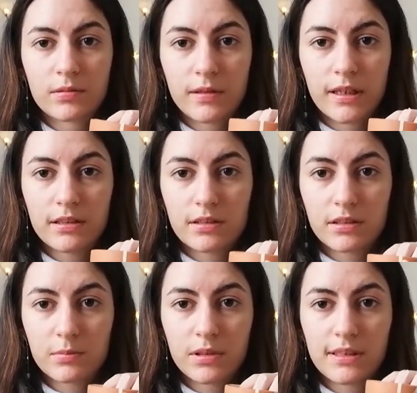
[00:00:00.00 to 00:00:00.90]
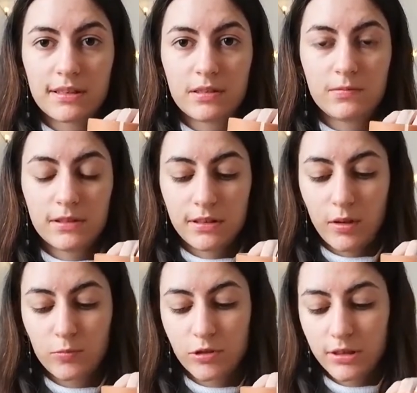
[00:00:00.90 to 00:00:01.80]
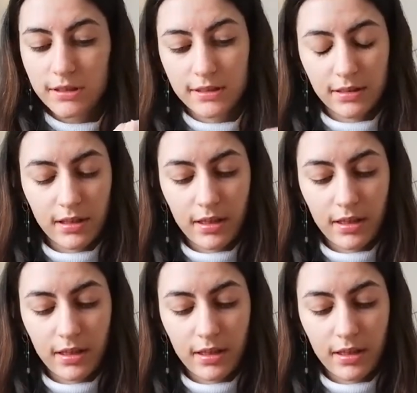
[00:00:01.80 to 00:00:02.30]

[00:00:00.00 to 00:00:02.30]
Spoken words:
right? So I'm placing one downwards,